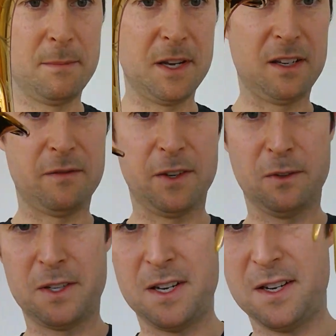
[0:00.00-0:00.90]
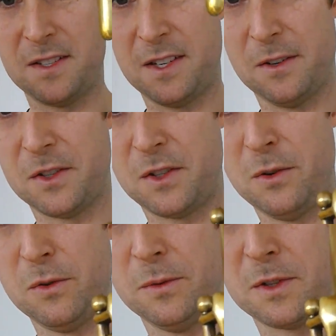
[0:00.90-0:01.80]
pinky finger keys here, it's
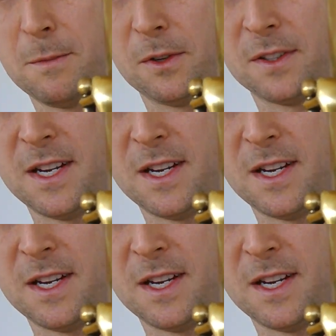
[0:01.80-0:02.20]
two small